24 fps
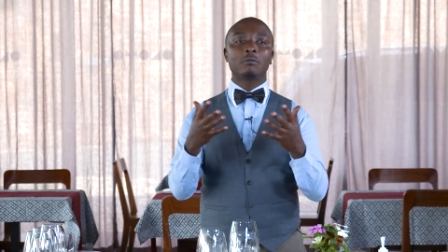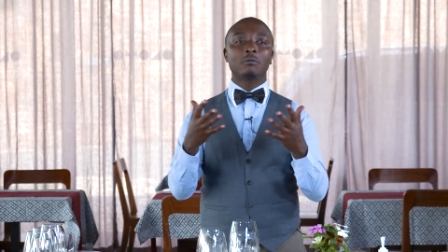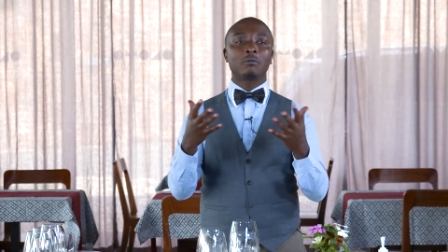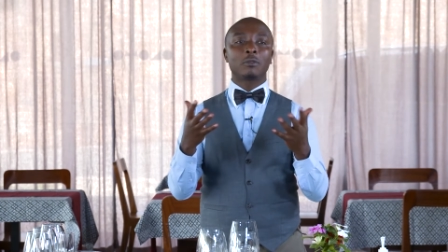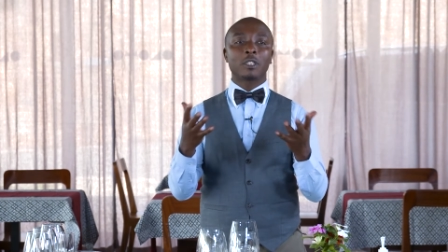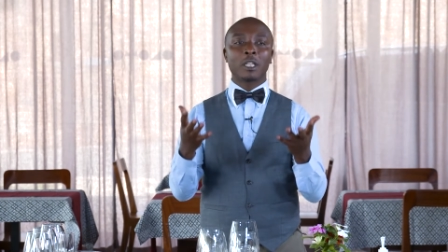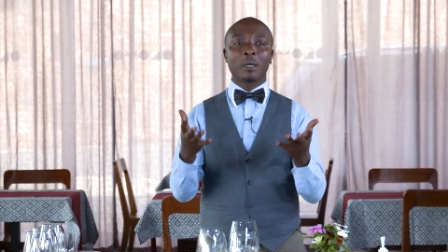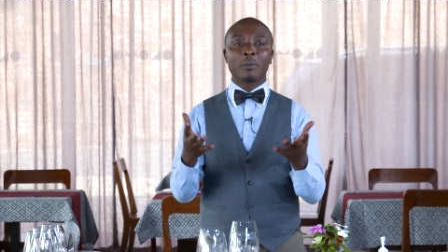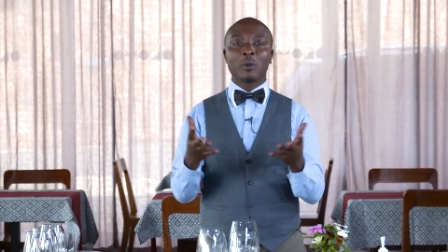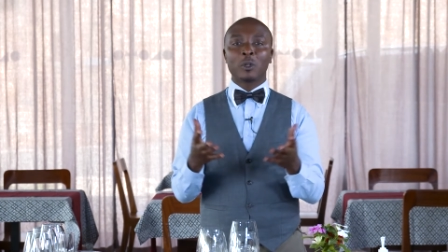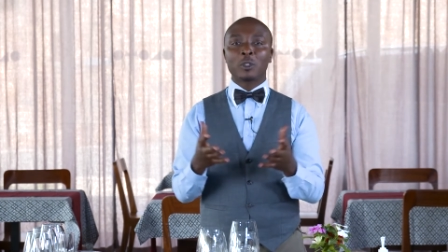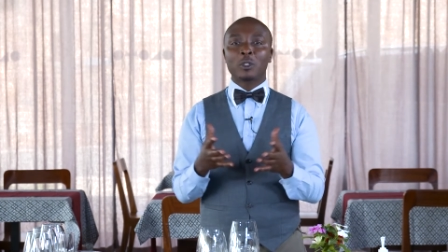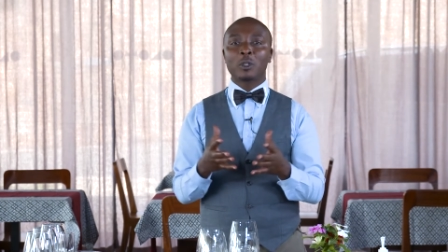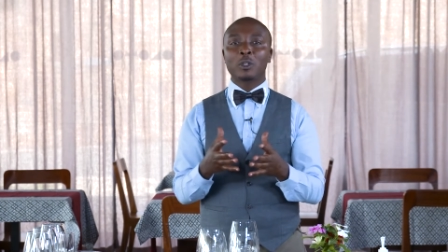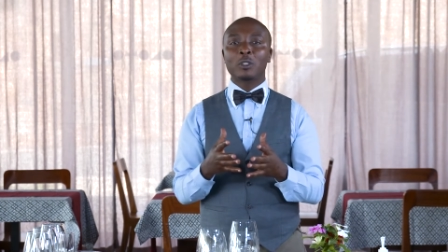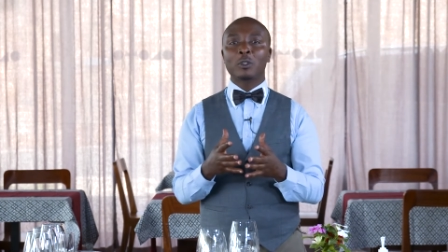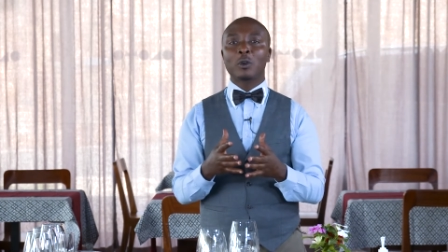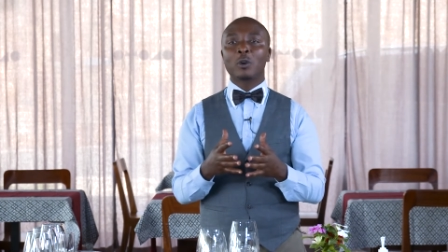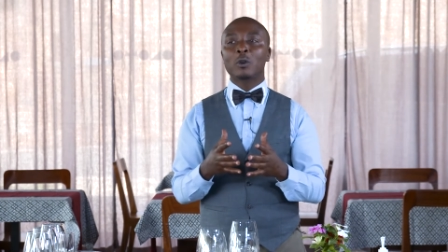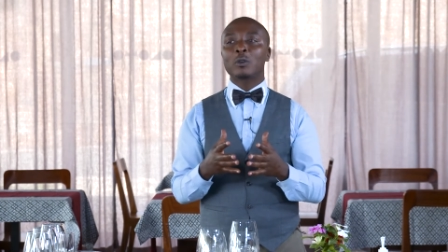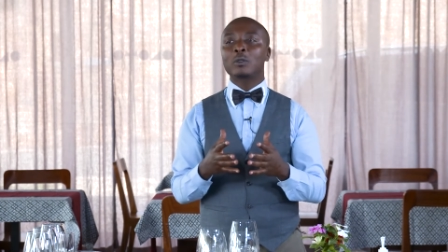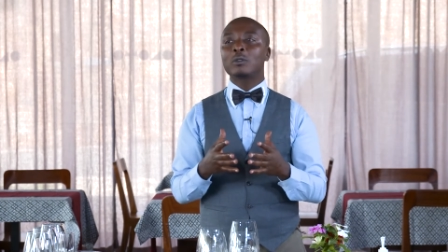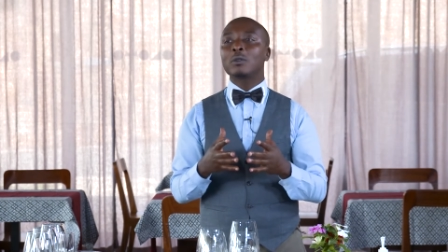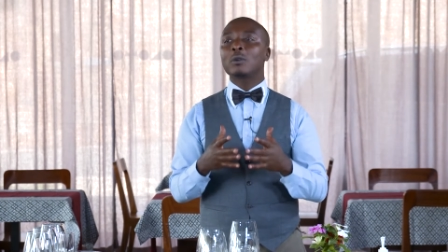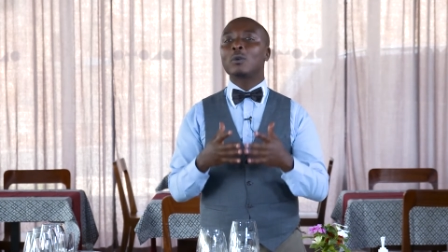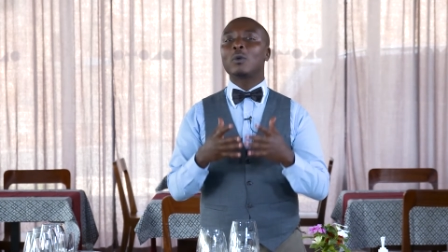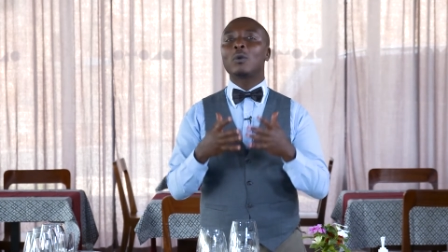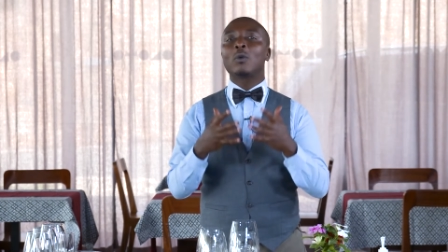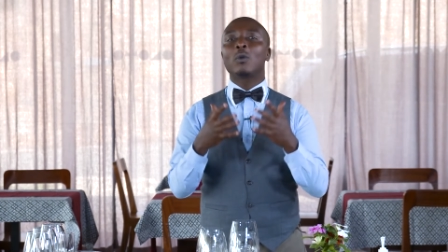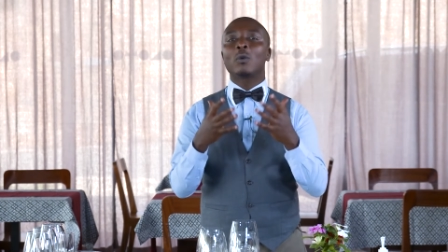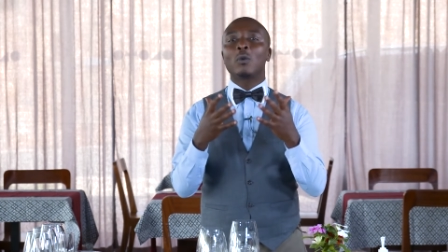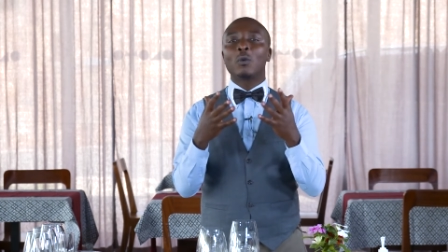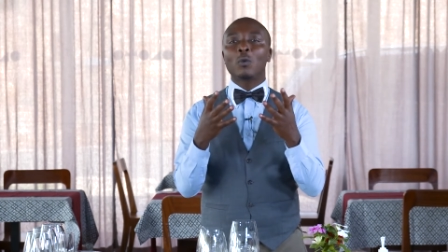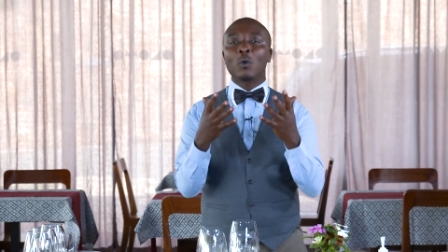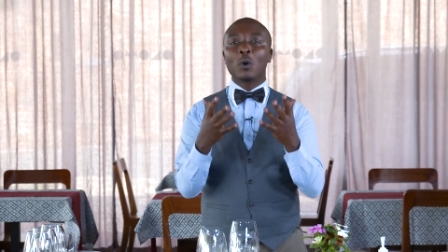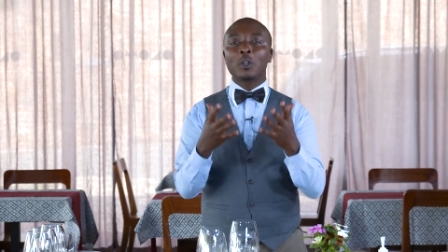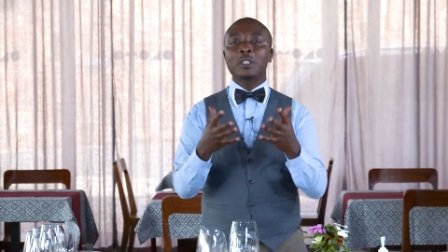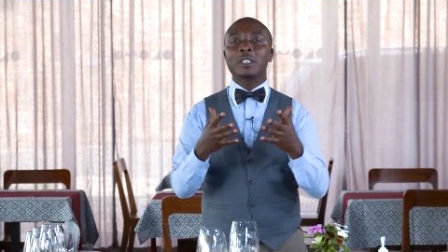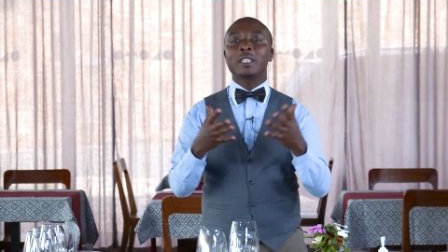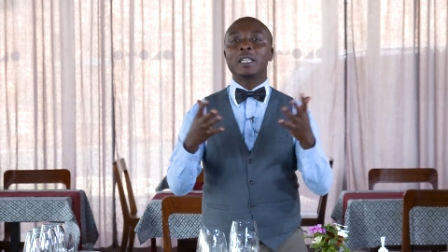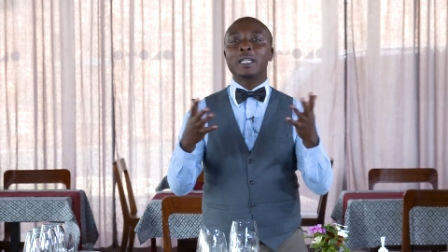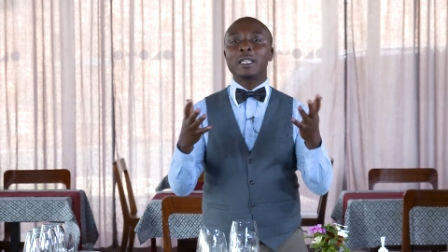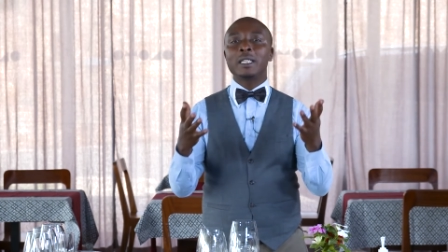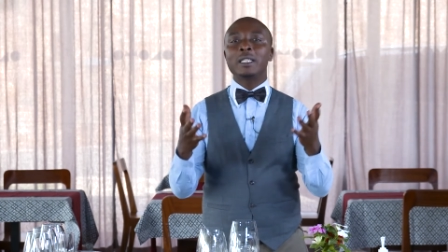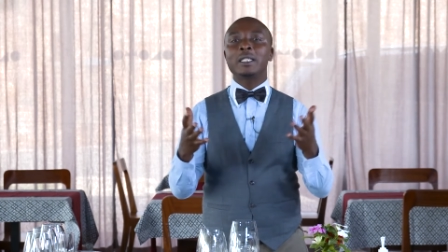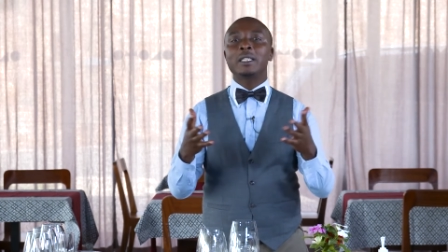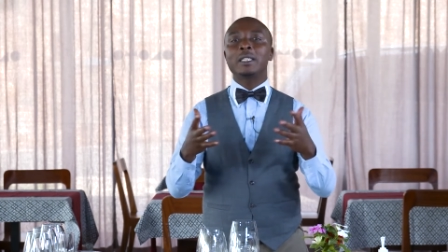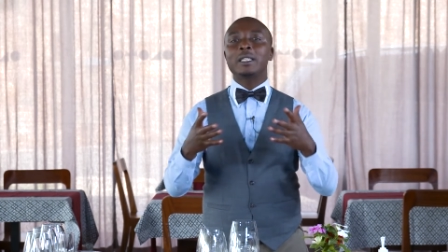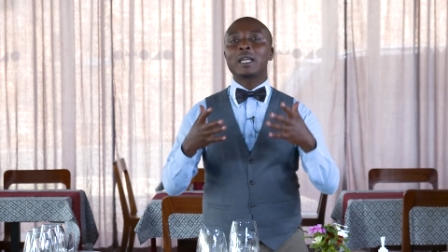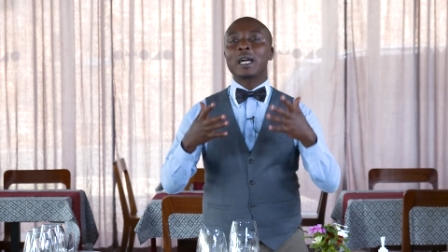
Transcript: table dot, or what is